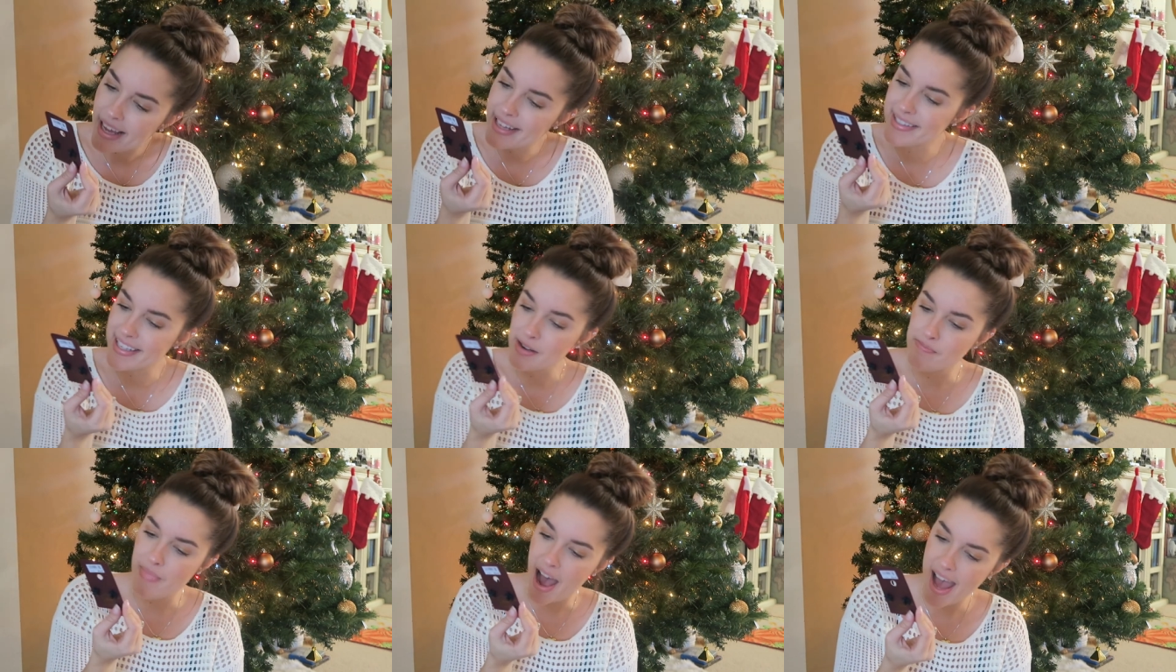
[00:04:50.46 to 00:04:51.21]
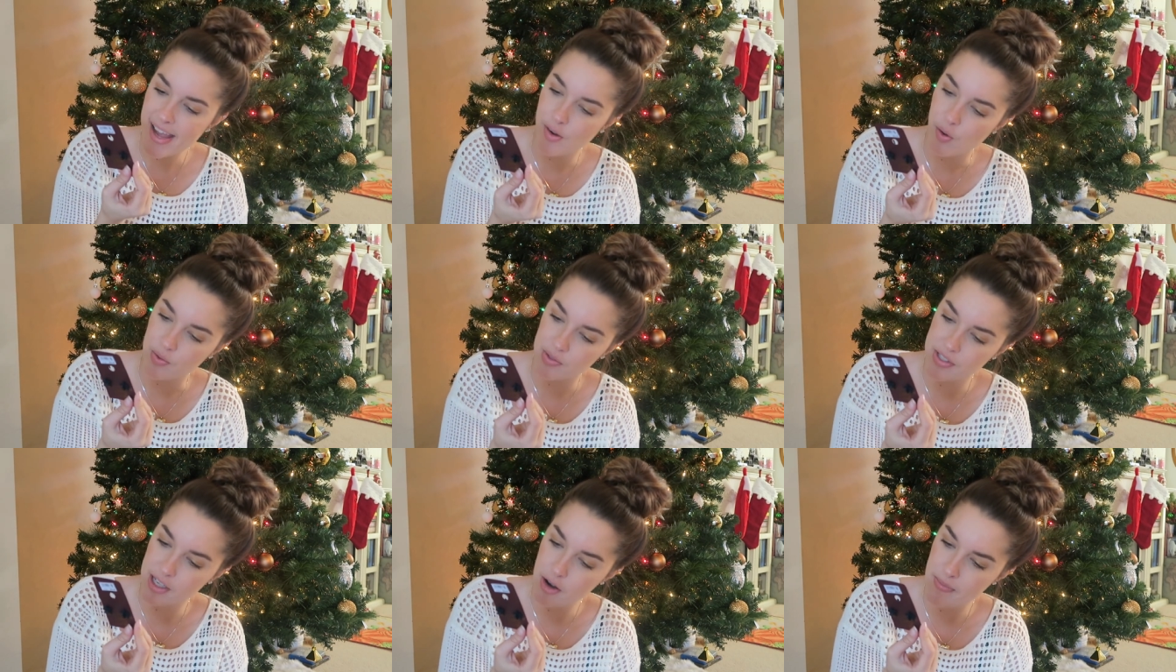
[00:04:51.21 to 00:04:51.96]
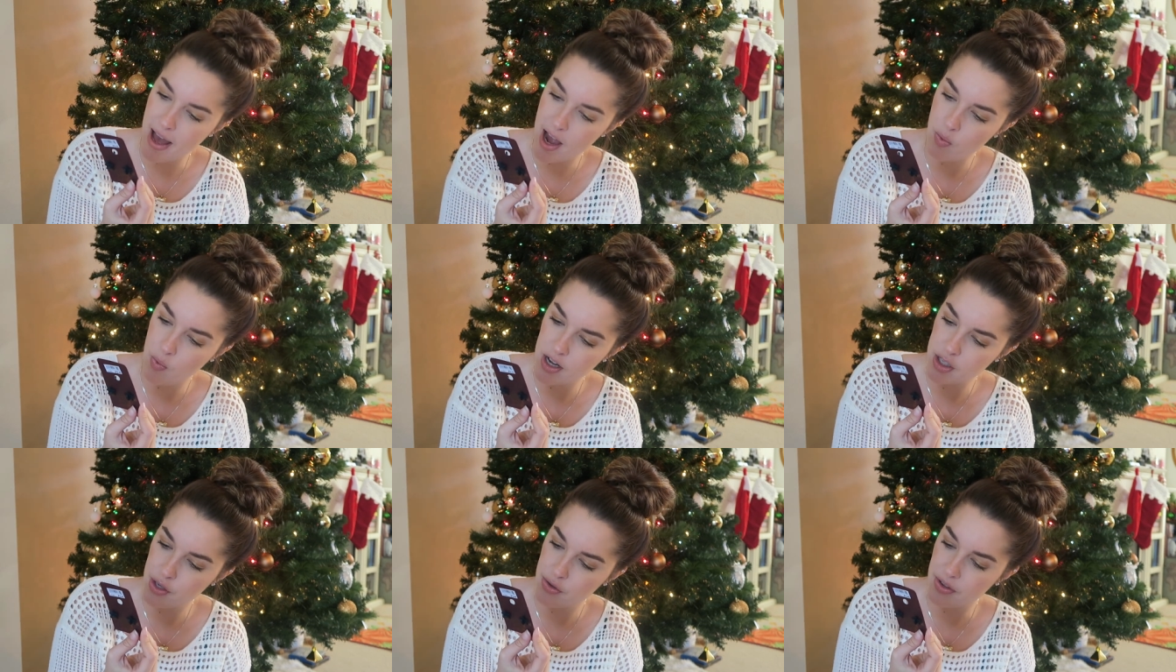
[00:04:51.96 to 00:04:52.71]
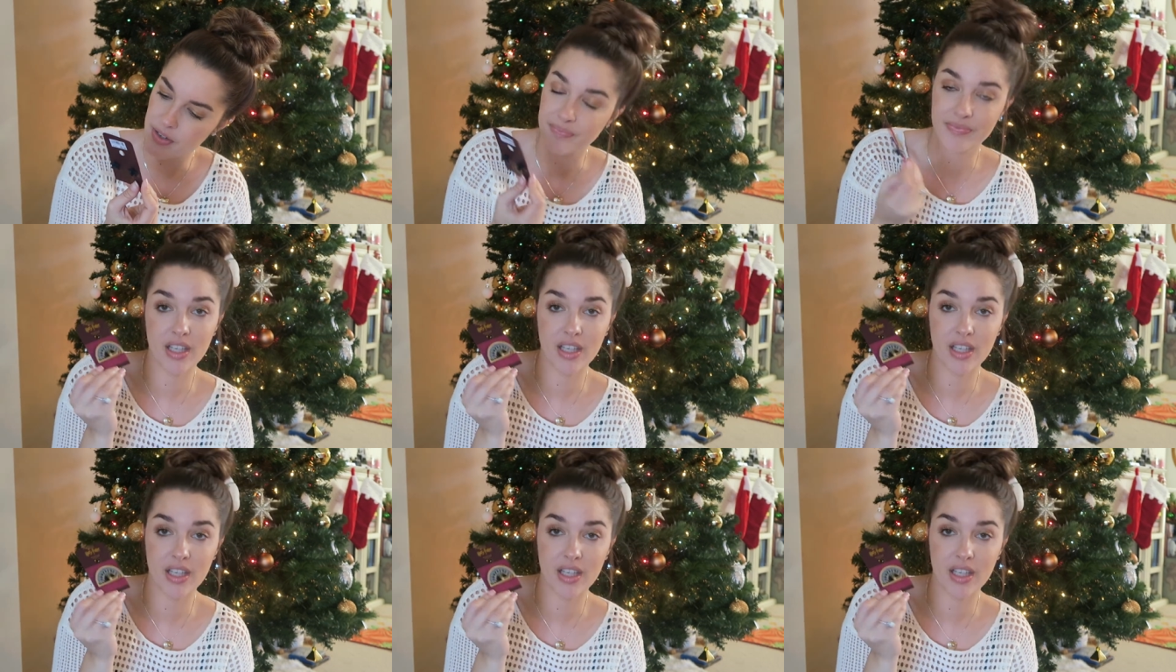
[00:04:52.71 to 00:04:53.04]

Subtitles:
It's in miles. 0 mile, 1, 2, 3.